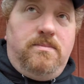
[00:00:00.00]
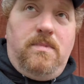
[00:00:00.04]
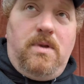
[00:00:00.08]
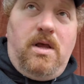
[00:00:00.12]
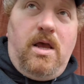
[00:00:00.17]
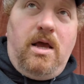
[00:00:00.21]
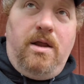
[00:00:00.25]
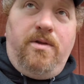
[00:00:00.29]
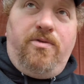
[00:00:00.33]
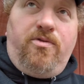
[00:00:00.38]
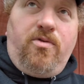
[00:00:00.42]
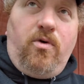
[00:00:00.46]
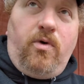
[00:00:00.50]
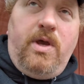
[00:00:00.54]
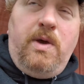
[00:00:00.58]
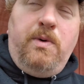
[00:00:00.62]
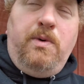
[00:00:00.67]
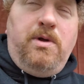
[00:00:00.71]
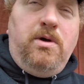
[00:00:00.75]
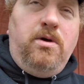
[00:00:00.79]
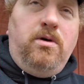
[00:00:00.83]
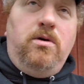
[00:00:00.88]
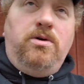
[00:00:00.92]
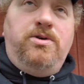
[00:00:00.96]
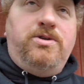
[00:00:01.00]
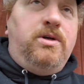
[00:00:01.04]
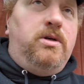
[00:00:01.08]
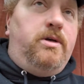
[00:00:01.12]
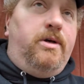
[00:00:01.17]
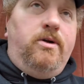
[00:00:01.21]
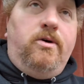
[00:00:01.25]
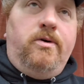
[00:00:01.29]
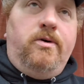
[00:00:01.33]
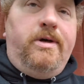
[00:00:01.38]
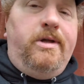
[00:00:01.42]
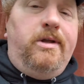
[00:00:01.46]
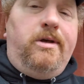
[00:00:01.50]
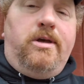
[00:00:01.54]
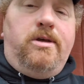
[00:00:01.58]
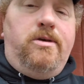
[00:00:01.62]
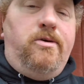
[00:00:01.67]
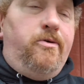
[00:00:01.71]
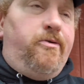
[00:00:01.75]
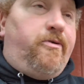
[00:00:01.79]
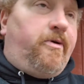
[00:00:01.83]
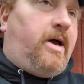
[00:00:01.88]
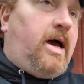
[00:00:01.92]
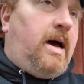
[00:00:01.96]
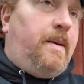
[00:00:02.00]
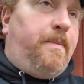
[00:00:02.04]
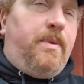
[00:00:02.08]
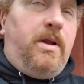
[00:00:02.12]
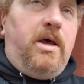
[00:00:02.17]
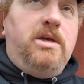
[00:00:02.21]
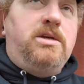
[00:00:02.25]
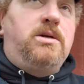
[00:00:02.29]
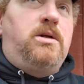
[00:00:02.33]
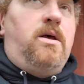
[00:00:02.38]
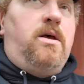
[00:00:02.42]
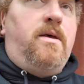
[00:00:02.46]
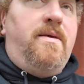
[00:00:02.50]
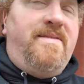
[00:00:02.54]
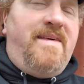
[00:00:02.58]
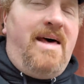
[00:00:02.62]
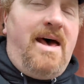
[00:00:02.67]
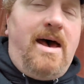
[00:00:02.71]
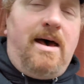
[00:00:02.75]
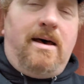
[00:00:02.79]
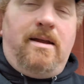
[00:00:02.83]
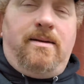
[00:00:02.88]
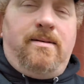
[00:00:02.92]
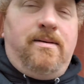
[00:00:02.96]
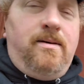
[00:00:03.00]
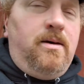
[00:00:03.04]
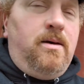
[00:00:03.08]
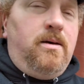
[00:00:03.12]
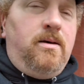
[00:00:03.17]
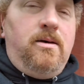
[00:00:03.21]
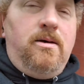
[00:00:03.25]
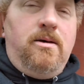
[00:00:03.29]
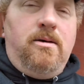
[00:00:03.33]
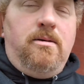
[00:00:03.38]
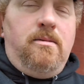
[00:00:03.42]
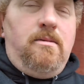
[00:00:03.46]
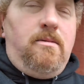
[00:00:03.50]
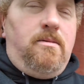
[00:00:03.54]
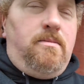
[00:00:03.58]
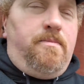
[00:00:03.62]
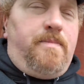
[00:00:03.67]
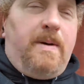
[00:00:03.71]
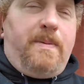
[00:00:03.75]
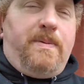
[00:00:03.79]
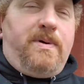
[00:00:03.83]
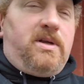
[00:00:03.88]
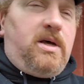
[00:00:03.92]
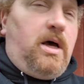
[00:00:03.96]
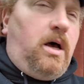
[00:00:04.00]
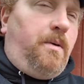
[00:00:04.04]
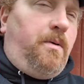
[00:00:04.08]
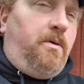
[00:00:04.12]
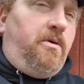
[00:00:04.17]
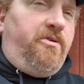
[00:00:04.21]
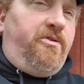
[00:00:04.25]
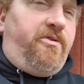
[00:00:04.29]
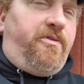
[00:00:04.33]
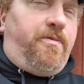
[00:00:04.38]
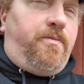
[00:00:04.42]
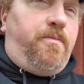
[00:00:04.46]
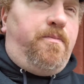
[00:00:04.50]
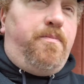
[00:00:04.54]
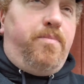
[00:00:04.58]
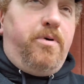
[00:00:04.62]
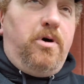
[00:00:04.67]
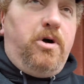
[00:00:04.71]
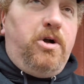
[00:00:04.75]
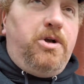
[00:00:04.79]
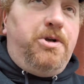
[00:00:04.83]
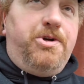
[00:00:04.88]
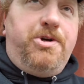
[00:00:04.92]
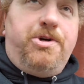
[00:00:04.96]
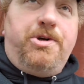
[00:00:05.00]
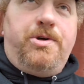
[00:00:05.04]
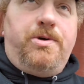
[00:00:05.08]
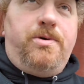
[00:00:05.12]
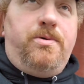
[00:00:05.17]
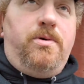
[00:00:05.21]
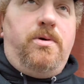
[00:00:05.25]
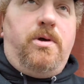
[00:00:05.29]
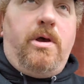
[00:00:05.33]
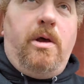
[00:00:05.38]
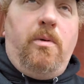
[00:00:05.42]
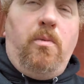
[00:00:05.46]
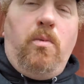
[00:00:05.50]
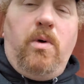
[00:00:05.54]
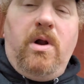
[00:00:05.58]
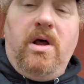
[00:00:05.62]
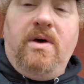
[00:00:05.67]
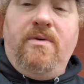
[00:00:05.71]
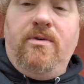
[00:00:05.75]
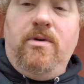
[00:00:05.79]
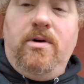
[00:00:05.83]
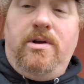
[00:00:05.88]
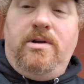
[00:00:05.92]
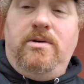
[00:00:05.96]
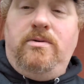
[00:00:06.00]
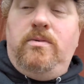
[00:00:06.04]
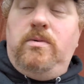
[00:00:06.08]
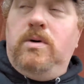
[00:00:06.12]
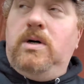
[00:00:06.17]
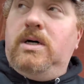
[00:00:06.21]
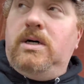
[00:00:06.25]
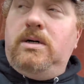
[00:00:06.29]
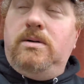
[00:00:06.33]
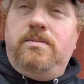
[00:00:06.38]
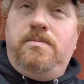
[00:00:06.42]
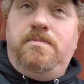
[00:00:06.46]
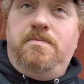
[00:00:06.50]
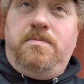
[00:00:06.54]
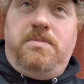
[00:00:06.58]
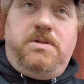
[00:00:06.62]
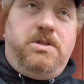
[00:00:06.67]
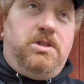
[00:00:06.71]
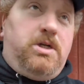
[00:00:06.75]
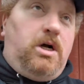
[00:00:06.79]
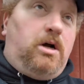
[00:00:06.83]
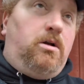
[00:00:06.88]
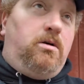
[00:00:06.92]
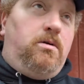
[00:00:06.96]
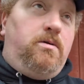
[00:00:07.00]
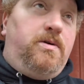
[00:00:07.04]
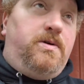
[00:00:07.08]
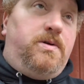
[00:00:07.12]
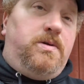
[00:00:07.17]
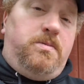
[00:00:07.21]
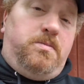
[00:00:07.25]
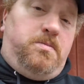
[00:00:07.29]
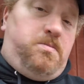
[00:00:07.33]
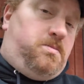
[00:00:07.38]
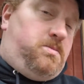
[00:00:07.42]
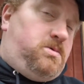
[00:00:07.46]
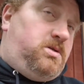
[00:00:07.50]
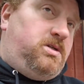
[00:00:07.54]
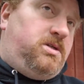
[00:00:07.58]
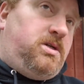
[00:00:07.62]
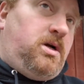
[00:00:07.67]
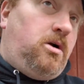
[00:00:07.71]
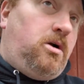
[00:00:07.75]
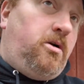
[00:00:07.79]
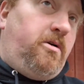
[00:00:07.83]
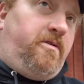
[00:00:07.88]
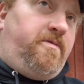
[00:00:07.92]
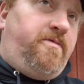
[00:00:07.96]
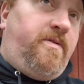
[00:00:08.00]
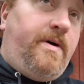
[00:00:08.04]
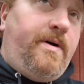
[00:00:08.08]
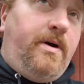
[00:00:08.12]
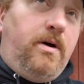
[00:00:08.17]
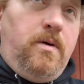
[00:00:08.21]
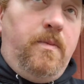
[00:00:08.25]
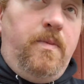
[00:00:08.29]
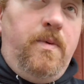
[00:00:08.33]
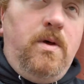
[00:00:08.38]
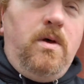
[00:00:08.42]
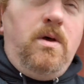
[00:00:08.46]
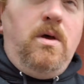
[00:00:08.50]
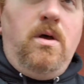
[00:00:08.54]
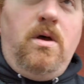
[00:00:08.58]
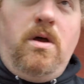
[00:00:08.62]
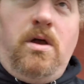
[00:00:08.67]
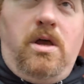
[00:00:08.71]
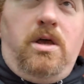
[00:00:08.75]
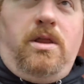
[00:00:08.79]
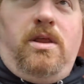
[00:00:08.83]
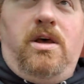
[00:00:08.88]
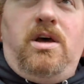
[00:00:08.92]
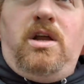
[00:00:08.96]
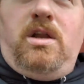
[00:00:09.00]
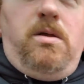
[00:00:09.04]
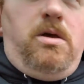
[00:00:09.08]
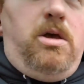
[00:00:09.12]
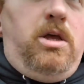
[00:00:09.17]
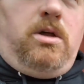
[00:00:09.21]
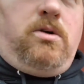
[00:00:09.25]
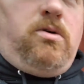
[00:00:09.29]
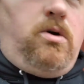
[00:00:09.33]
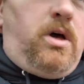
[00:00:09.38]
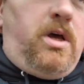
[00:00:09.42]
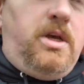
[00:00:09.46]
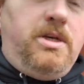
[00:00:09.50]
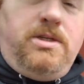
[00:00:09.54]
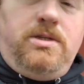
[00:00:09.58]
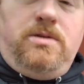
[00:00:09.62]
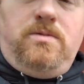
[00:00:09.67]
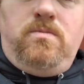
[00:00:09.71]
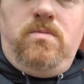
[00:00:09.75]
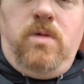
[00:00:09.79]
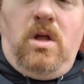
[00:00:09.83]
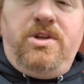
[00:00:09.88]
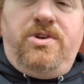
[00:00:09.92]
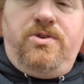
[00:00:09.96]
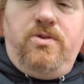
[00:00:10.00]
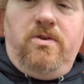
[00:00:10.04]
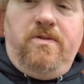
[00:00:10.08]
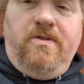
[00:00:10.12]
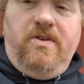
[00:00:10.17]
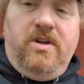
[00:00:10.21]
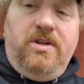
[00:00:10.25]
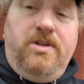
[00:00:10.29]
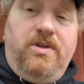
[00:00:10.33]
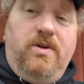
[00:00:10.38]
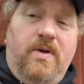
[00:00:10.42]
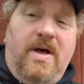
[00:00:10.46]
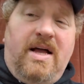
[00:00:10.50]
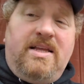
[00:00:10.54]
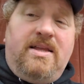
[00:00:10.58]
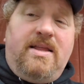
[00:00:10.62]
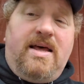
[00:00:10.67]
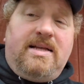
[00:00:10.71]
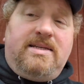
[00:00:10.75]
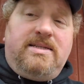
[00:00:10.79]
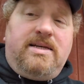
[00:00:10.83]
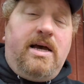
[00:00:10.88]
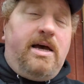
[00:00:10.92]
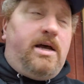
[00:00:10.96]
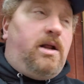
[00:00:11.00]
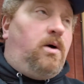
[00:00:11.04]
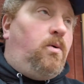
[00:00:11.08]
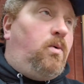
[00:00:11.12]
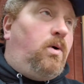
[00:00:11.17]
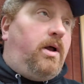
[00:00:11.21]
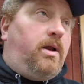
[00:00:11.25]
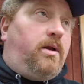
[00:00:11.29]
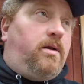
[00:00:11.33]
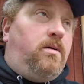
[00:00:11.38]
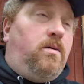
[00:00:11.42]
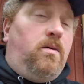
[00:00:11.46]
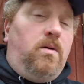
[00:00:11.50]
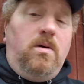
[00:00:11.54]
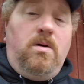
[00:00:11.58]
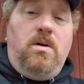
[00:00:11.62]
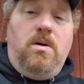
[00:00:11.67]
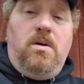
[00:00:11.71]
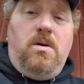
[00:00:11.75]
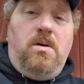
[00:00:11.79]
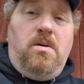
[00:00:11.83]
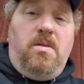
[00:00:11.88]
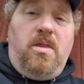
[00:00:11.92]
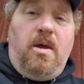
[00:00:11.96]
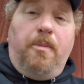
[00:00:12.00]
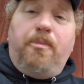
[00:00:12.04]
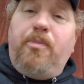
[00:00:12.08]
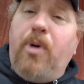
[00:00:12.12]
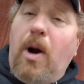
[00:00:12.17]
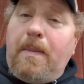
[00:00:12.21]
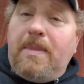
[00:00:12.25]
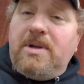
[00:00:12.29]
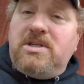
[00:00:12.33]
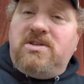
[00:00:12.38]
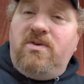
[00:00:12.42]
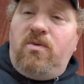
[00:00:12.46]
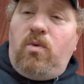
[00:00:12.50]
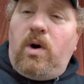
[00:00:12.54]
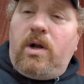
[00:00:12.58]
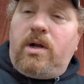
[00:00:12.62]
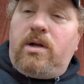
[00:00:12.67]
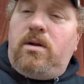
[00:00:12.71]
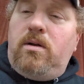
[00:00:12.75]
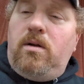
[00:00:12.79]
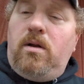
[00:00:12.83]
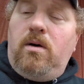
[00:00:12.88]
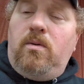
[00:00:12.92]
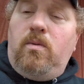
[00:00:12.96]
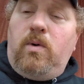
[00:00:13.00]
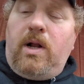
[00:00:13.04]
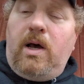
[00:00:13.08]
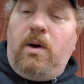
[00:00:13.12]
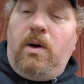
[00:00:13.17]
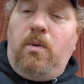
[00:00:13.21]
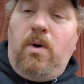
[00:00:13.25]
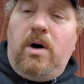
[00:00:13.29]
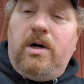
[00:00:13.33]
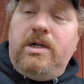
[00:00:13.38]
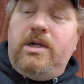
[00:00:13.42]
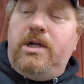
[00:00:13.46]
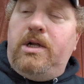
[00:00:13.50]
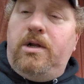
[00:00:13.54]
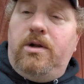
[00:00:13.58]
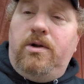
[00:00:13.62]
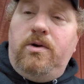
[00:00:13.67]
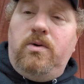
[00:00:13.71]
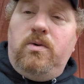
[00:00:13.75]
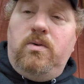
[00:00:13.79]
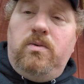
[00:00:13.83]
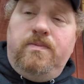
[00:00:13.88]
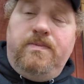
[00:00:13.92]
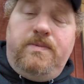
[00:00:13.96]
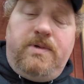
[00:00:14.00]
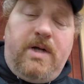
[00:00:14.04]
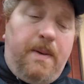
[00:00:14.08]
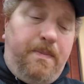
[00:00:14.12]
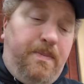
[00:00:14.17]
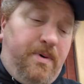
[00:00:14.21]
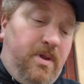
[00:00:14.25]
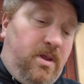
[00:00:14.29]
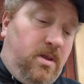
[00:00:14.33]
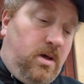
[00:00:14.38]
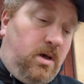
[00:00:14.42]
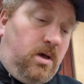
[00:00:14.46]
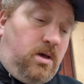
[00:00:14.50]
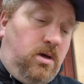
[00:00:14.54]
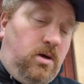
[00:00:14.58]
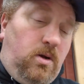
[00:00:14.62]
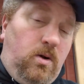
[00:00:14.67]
And so he would use, he'd use a combination of that, paper towels, birch, and whatever to start a fire, and then he'd cook his lunch over it. So that's kind of what the premise of what I wanted to do, type of thing.